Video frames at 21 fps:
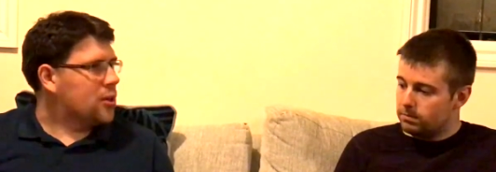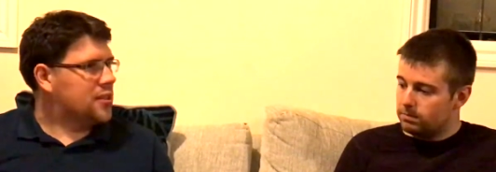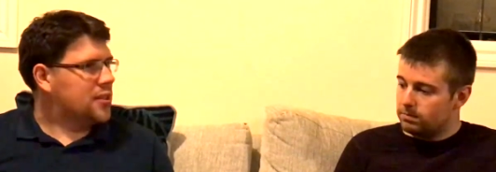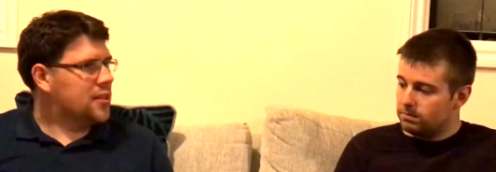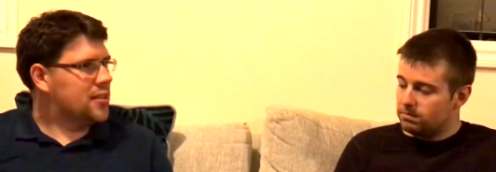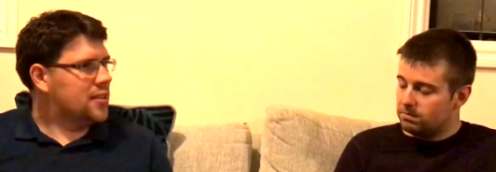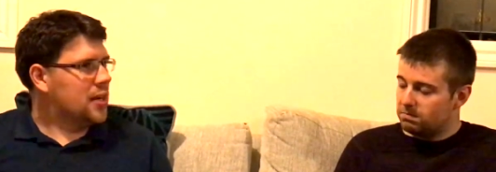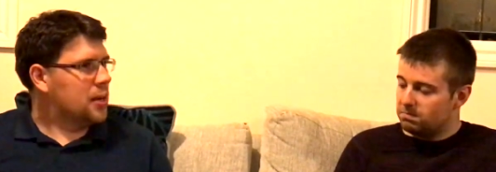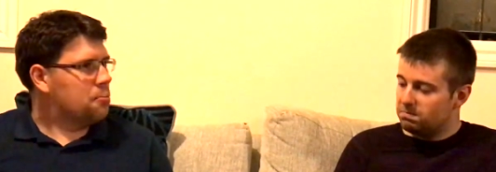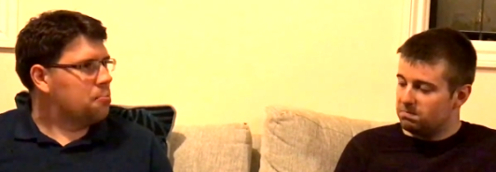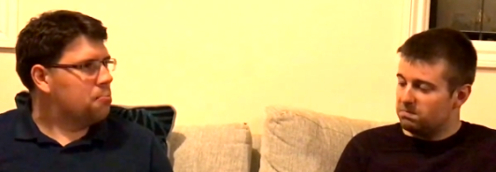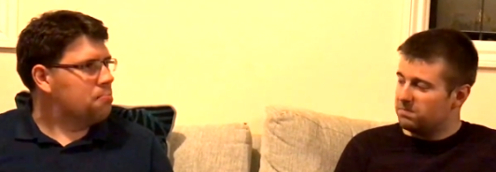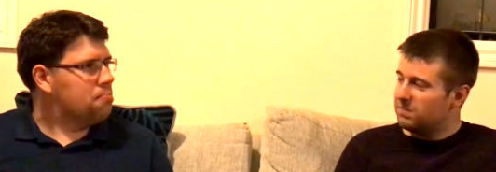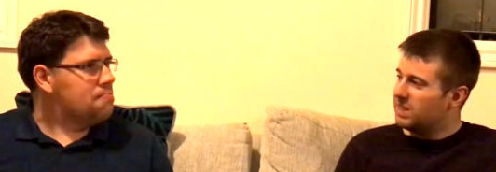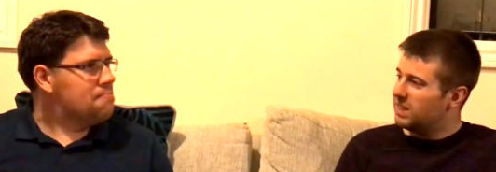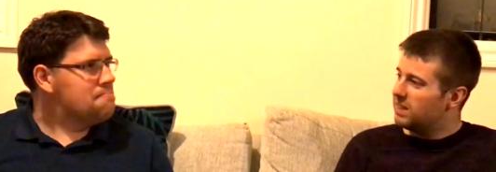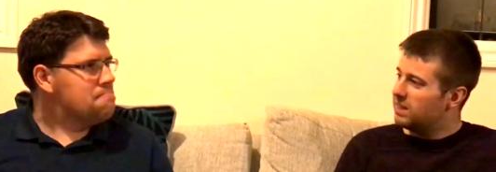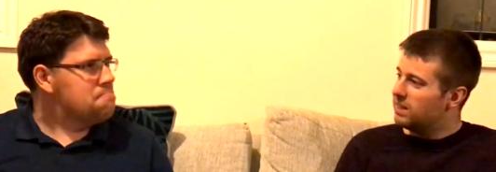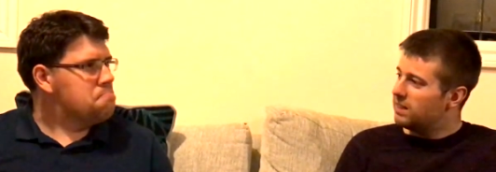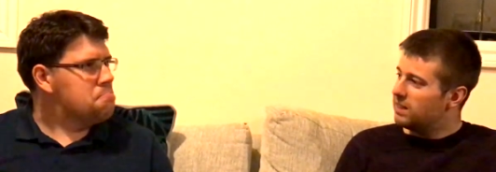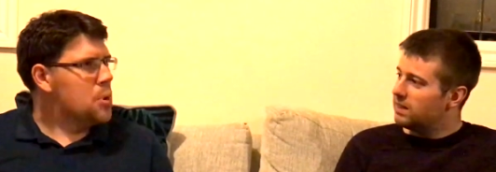Speaker 1: boxes they're
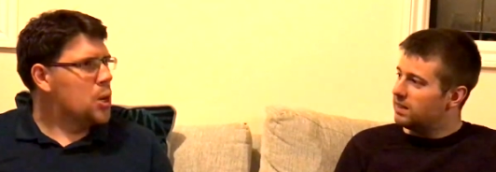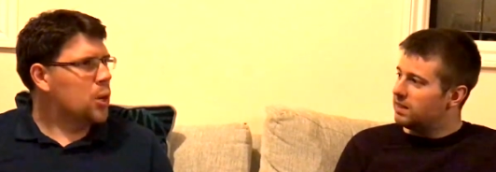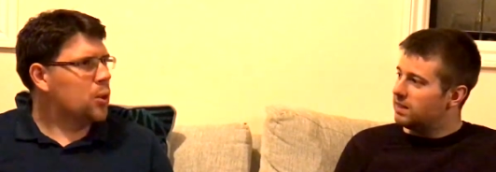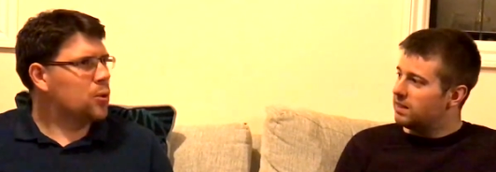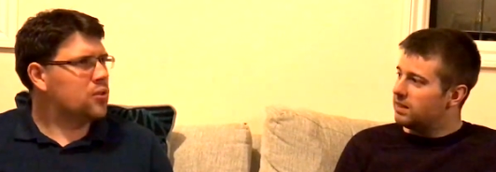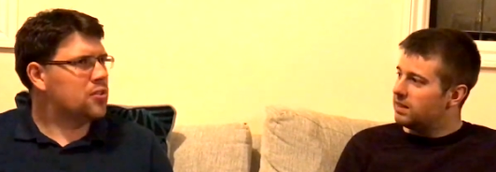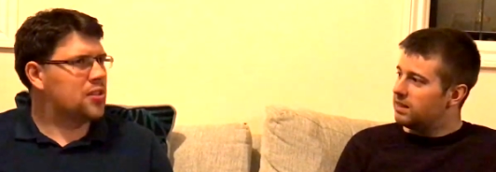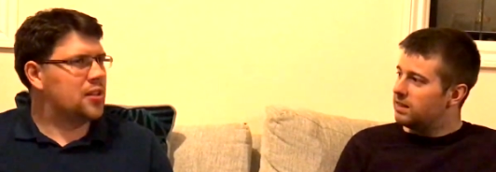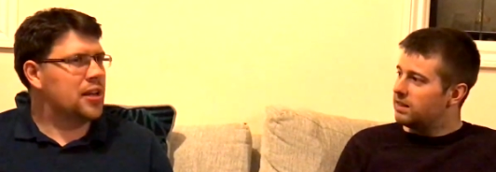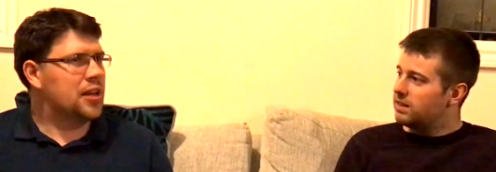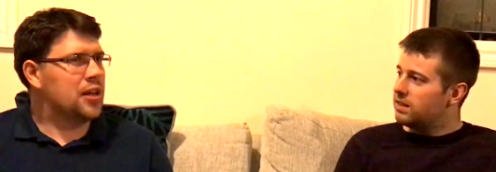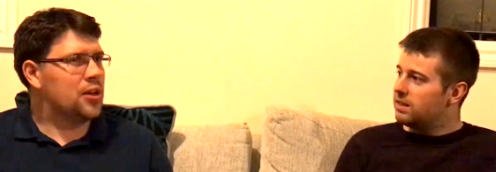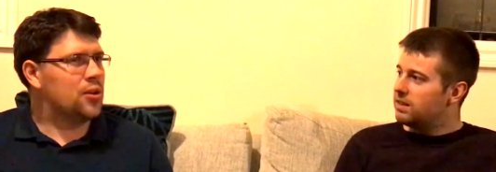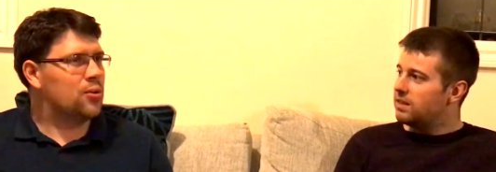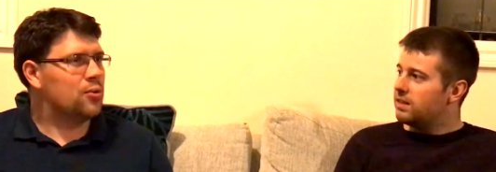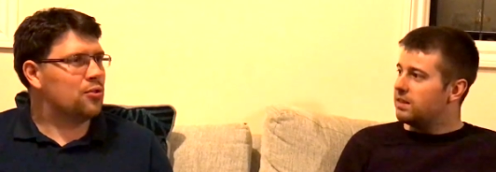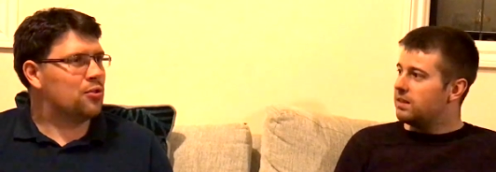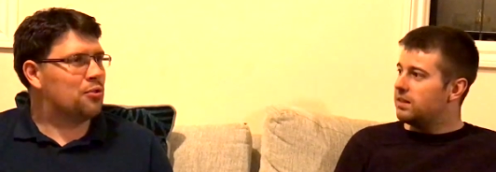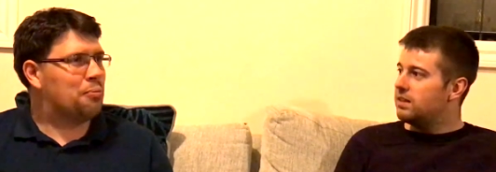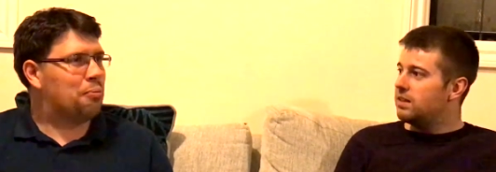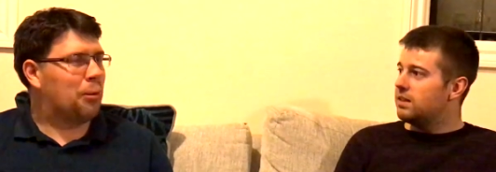mostly
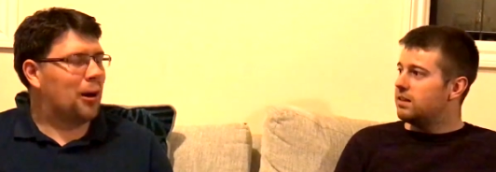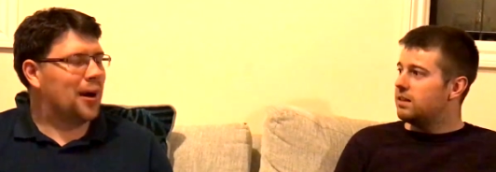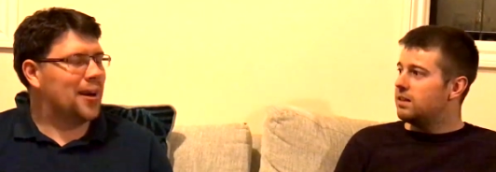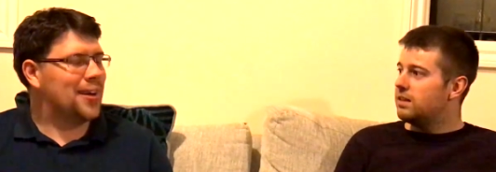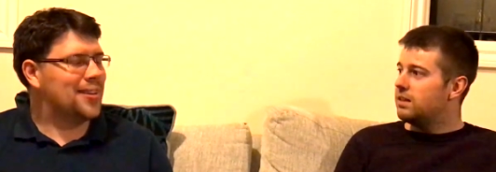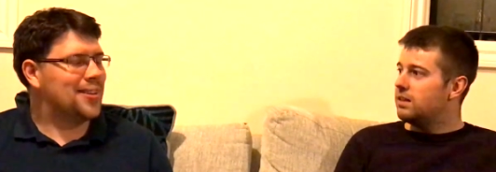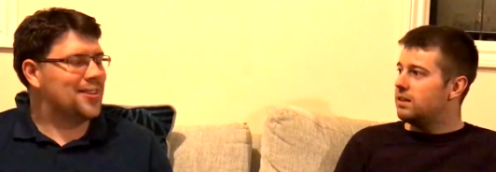used by